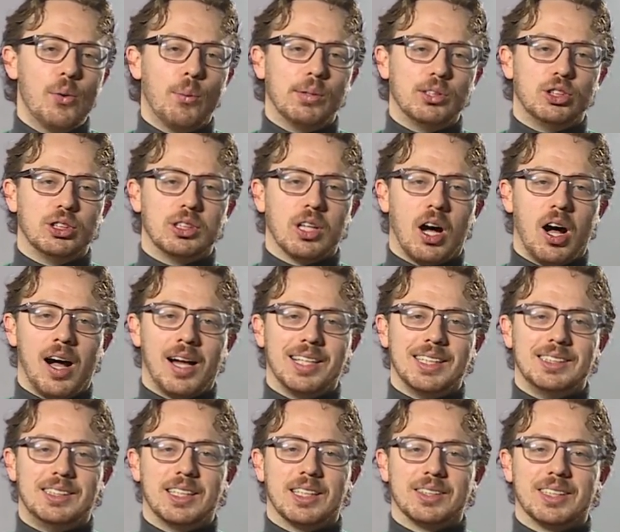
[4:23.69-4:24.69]
which is on
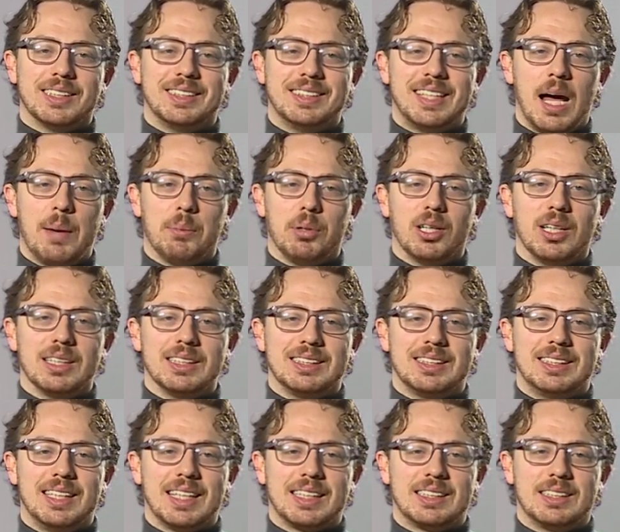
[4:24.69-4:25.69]
until December
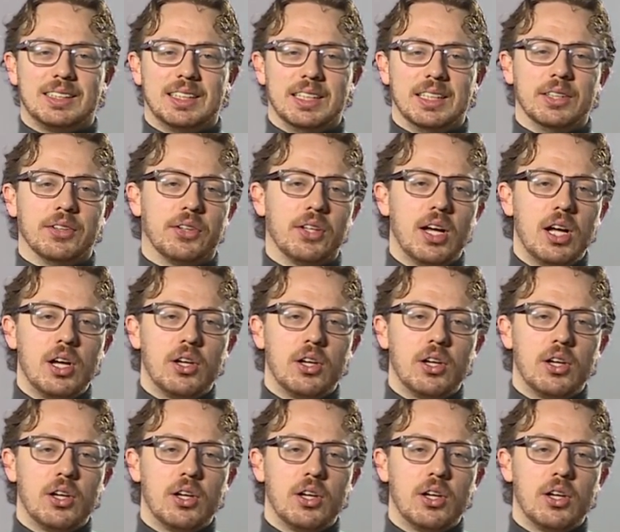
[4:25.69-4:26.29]
16th